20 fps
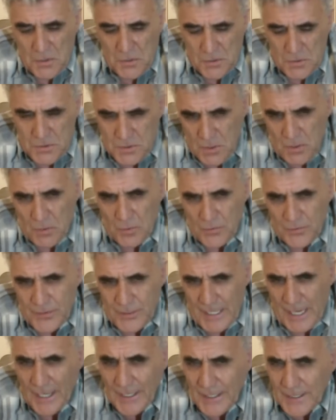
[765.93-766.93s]
So
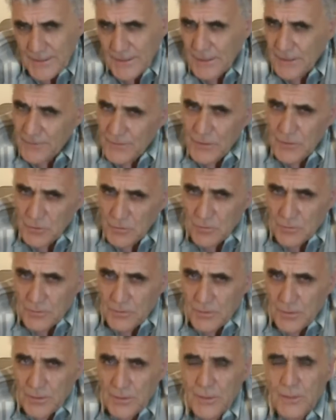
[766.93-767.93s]
that has a different
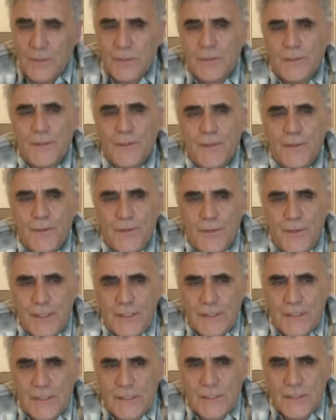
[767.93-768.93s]
root.
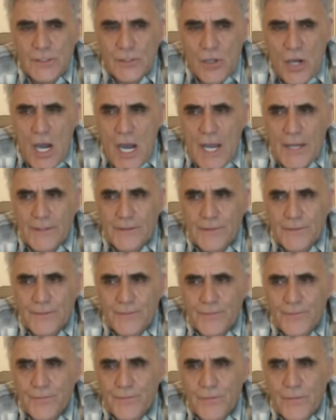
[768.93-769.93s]
This is not
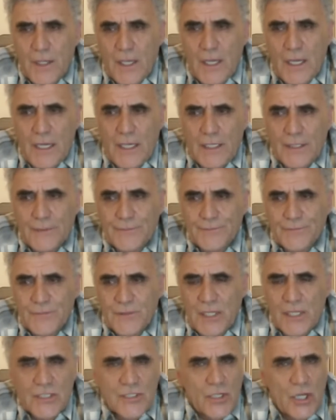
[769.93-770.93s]

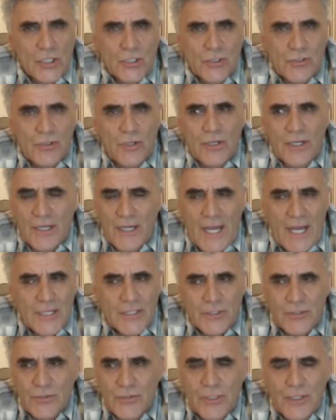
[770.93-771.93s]
testosterone and
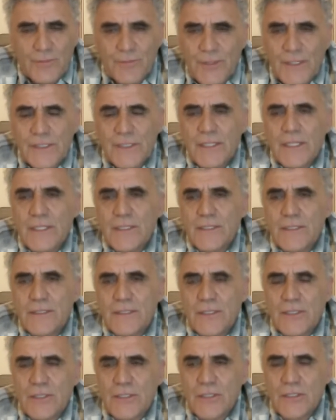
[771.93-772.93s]
estrogen business.
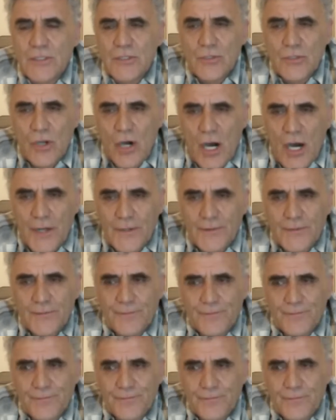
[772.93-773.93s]
This is not
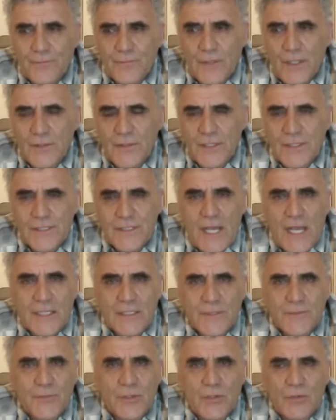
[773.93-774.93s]
the
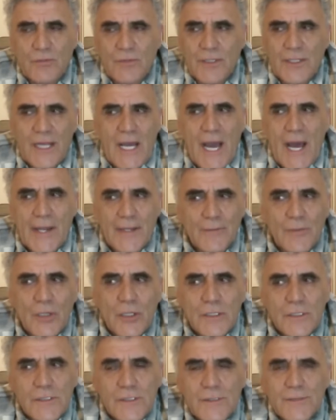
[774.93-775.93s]
sex between the
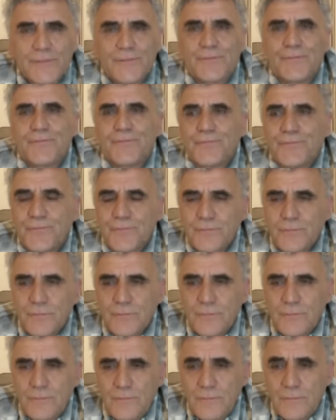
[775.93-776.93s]
animals.
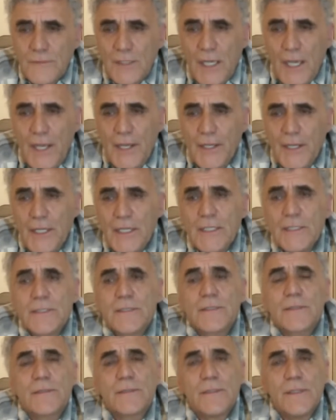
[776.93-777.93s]
It
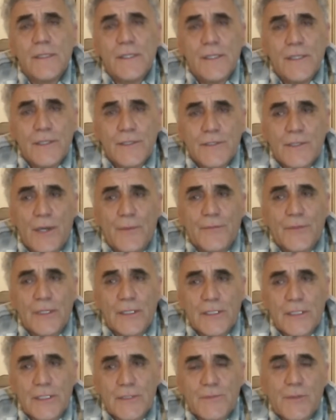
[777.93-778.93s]
is
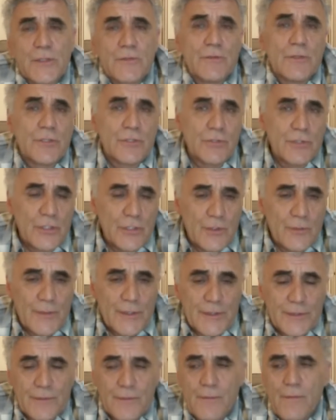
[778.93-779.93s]
something that's between two
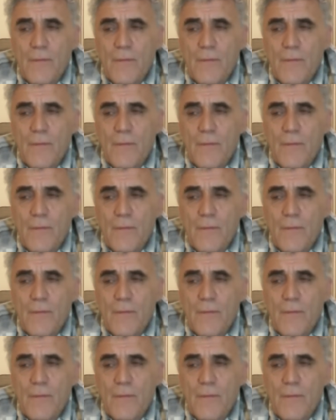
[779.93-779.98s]
humans.